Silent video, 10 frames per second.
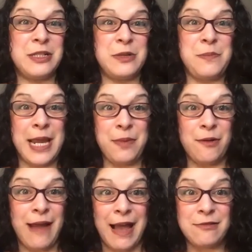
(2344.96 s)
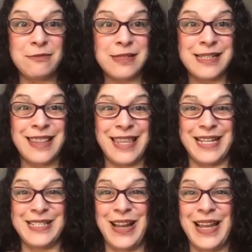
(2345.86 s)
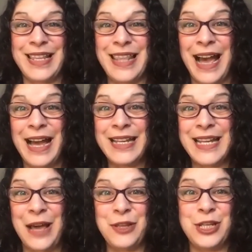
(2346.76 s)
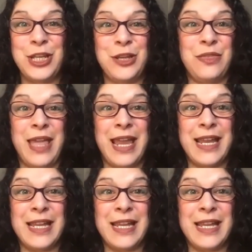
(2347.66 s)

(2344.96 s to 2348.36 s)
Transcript: do paper rounds and things like that. Now the new thing